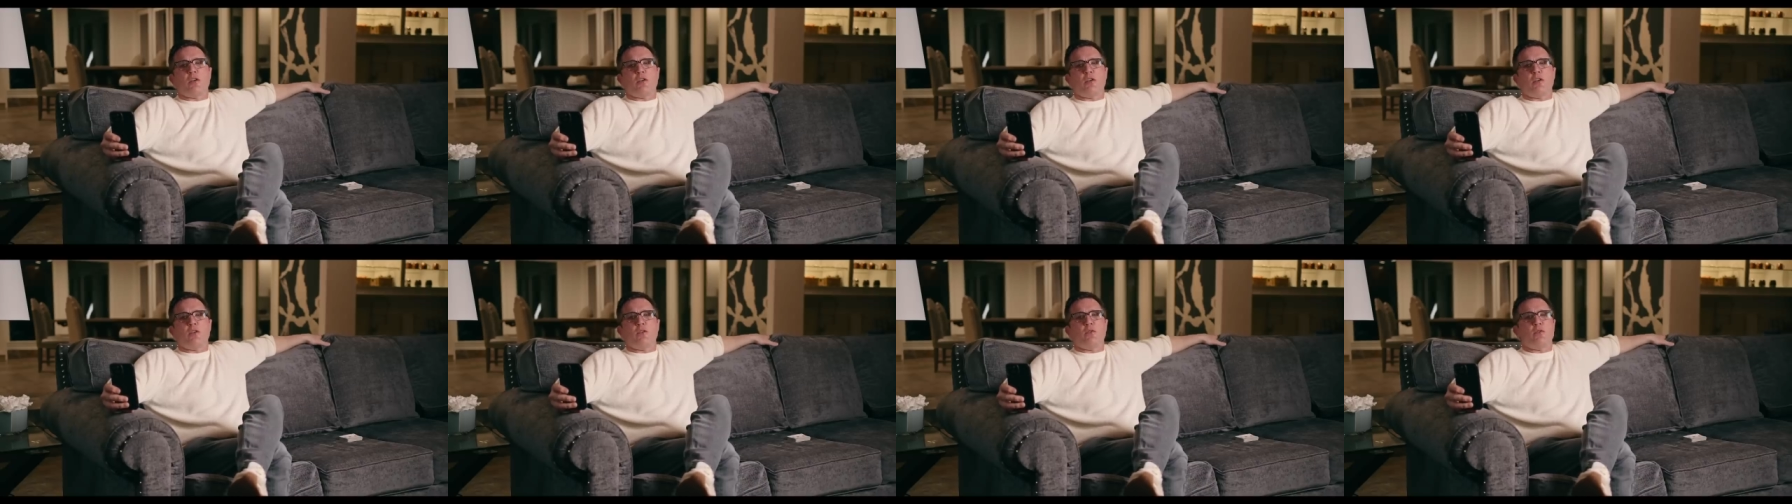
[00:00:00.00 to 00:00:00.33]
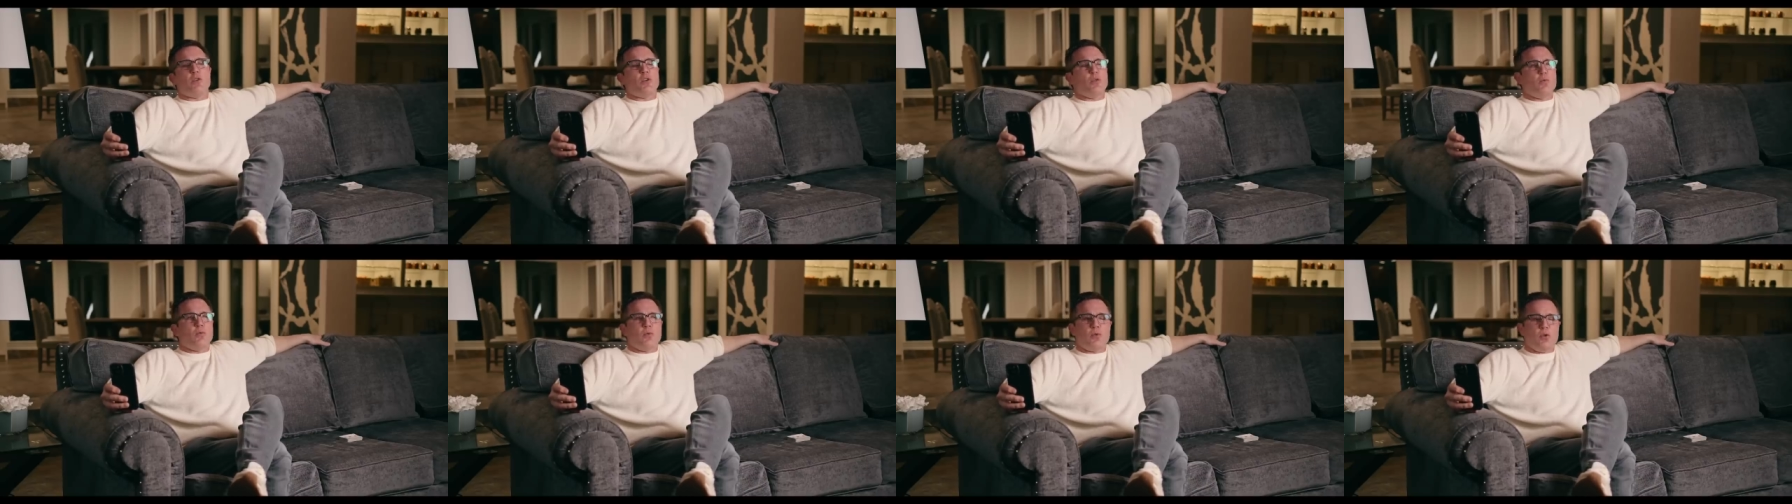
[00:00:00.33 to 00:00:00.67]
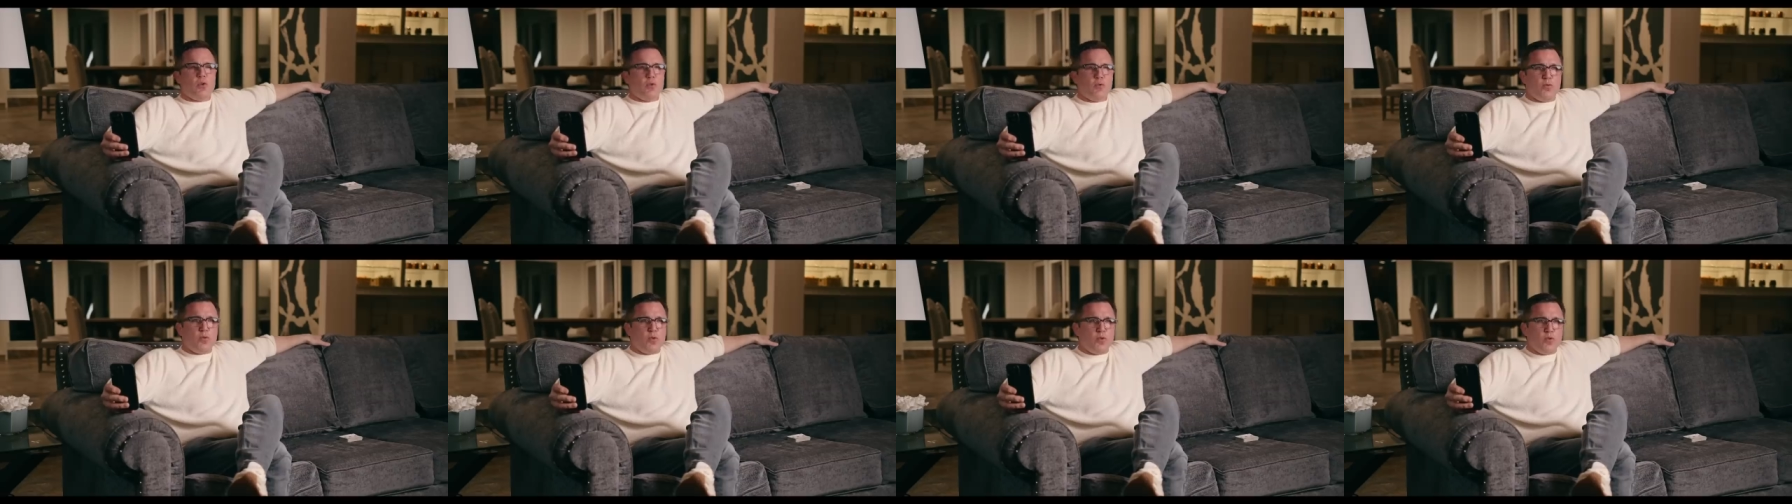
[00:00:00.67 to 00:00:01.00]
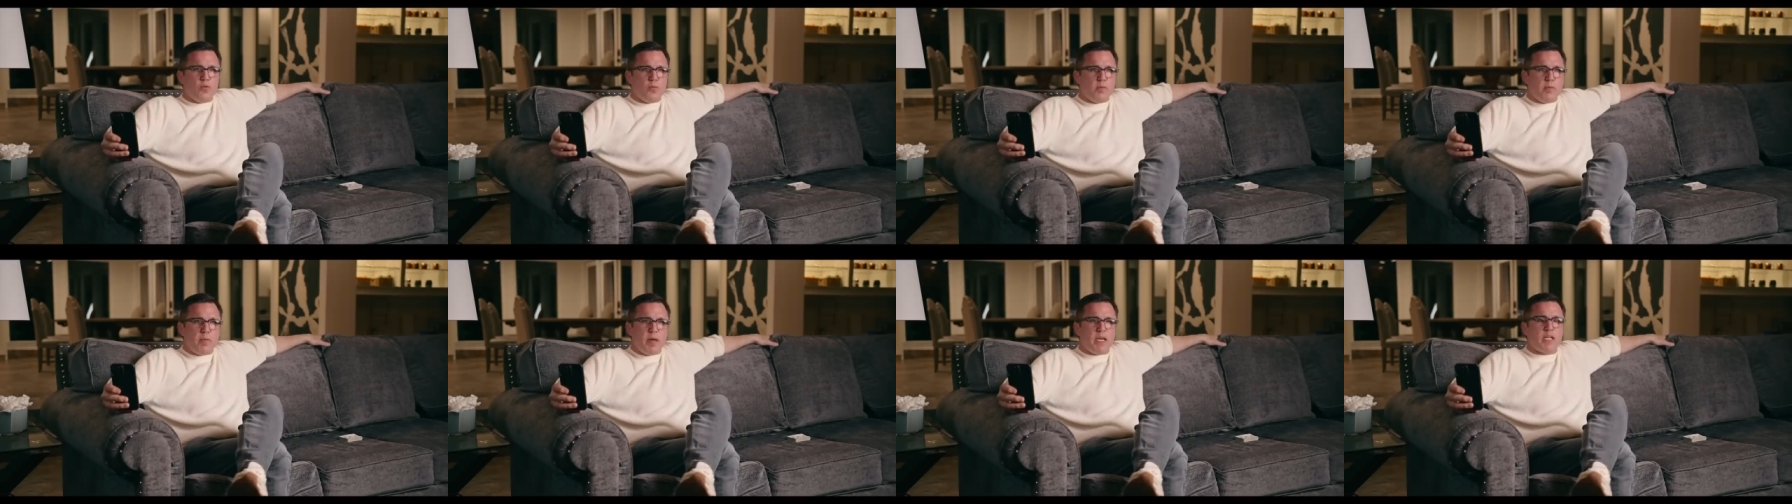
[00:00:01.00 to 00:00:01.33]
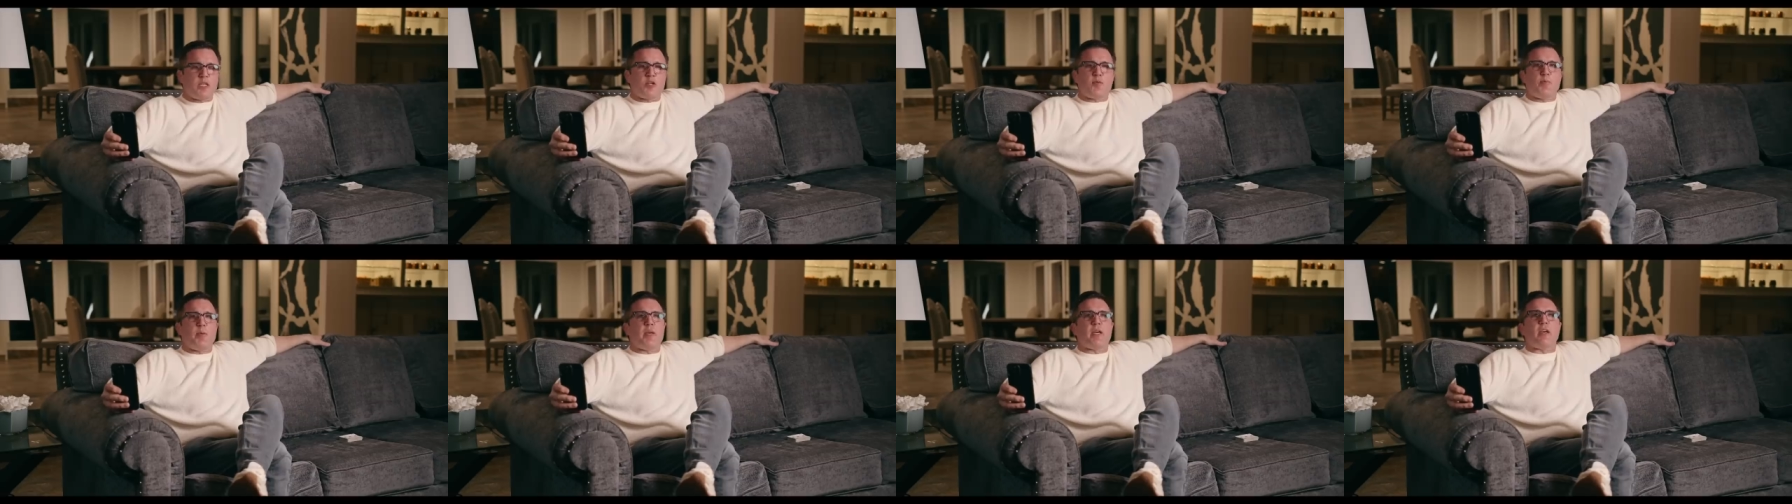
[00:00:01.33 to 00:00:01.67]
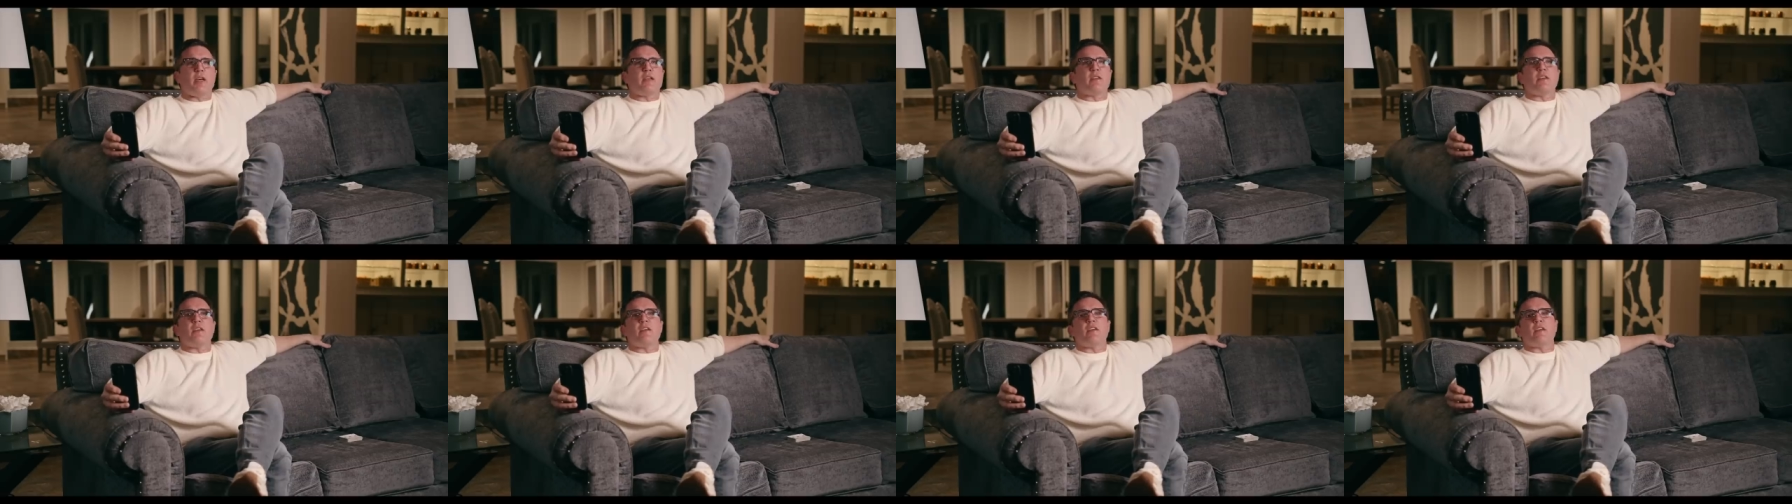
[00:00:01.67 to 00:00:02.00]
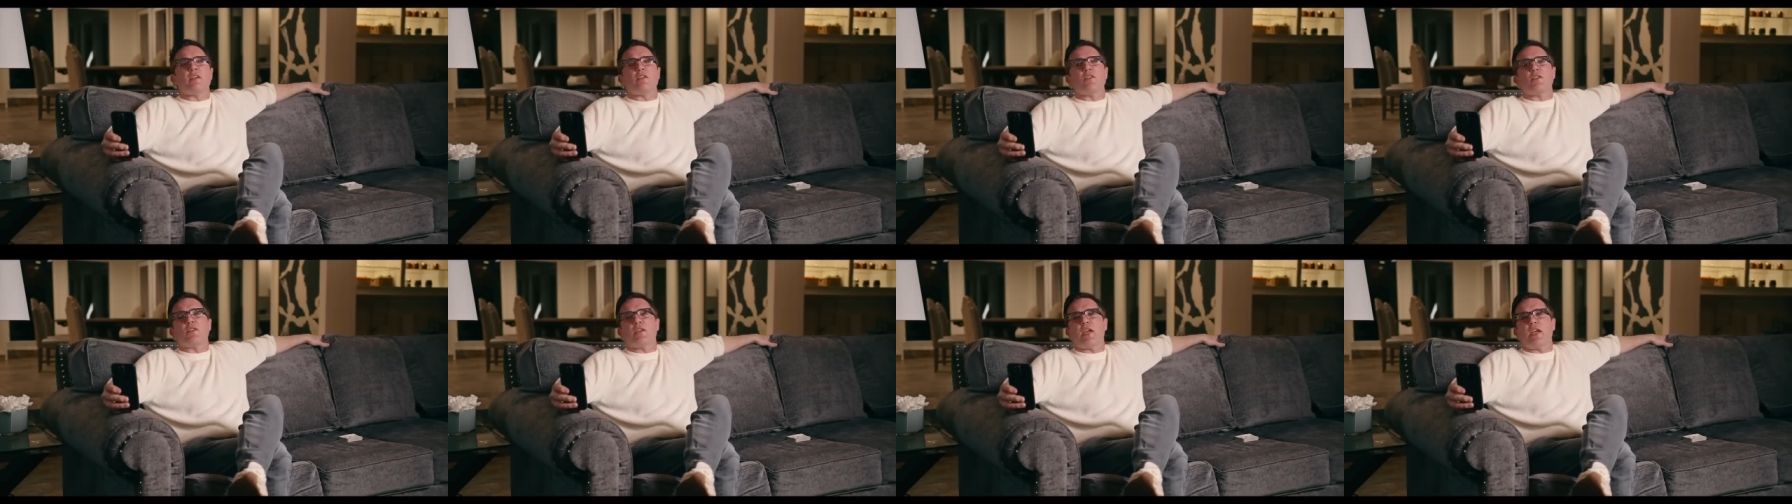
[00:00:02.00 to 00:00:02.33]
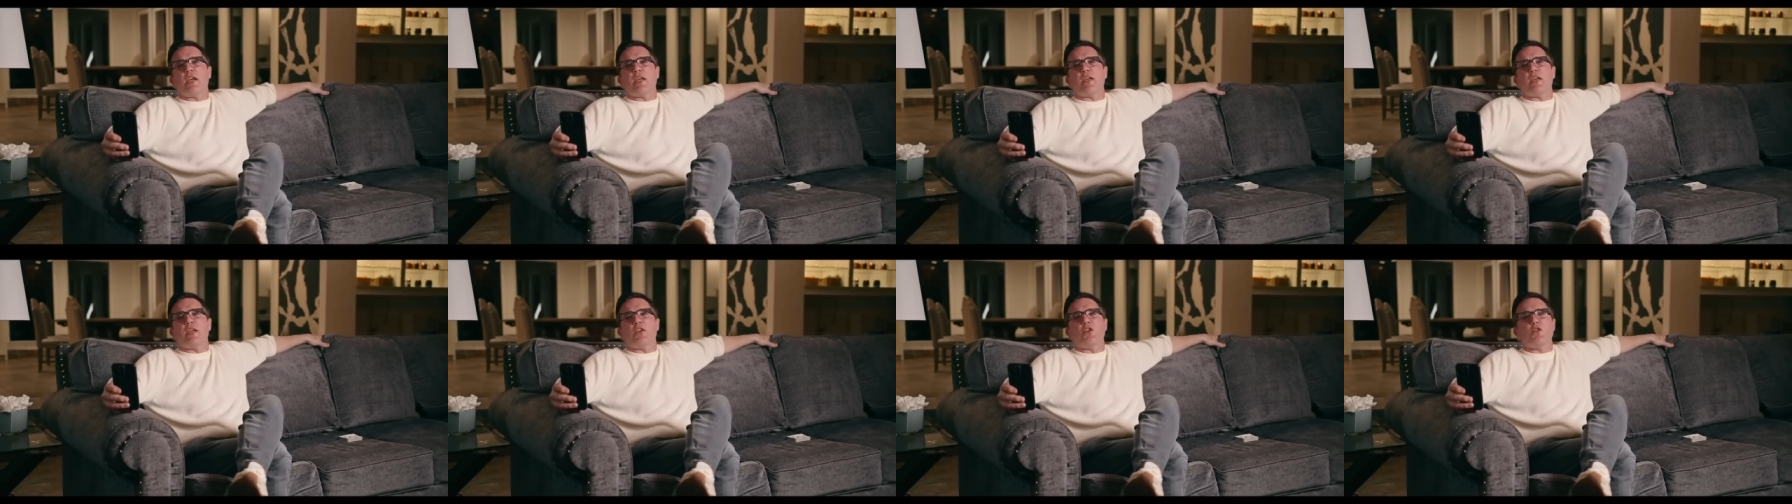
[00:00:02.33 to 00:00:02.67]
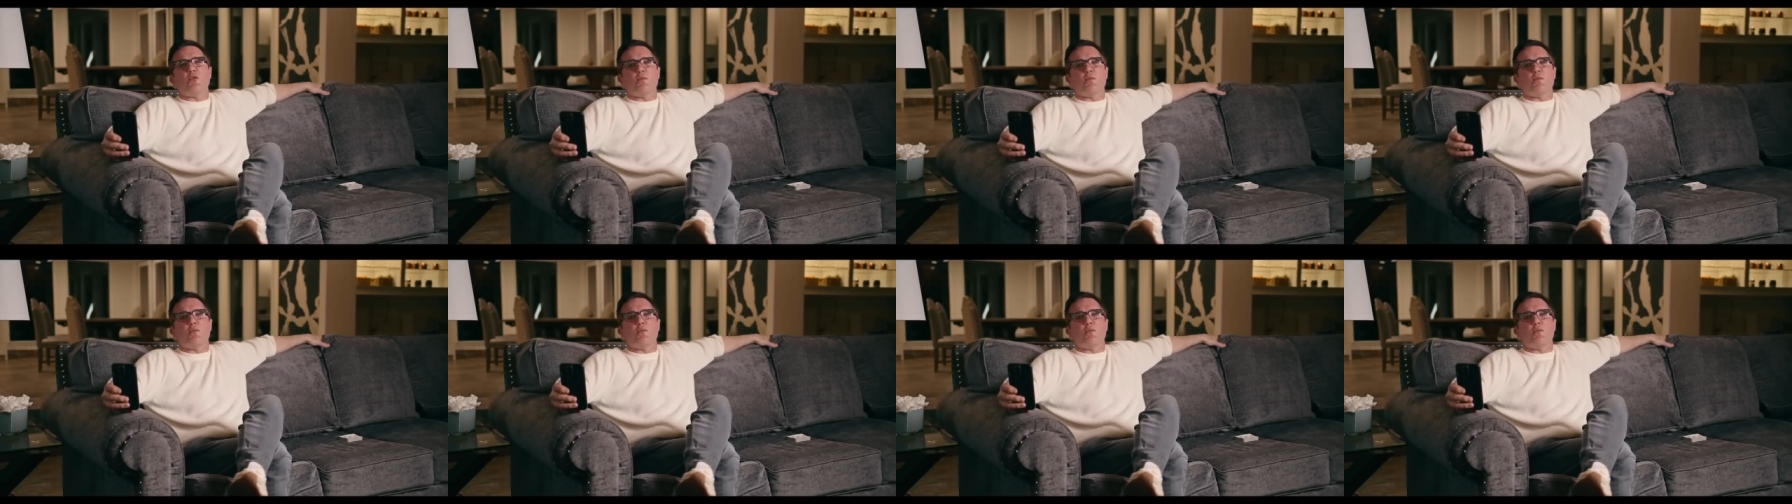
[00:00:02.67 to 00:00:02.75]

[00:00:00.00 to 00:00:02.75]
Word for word: You miss because he's entertaining.